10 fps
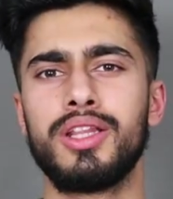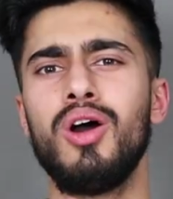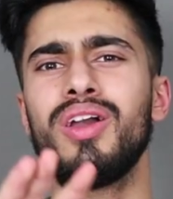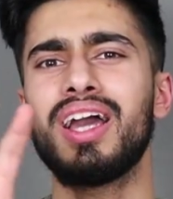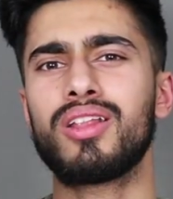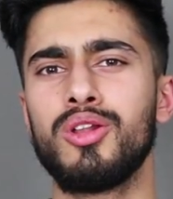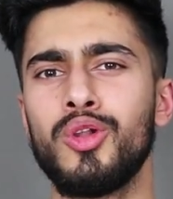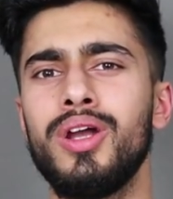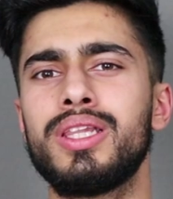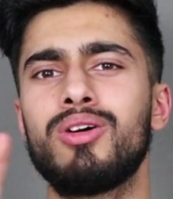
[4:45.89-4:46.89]
They don't get
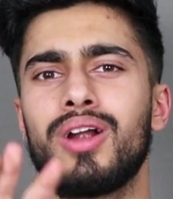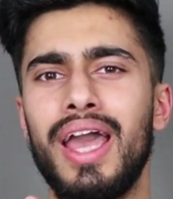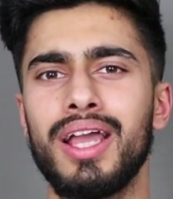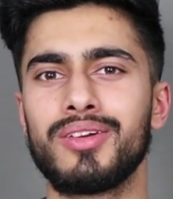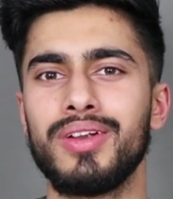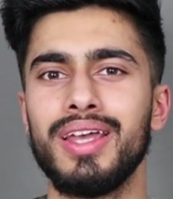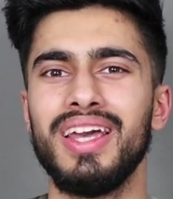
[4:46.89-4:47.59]
annoyed or angry.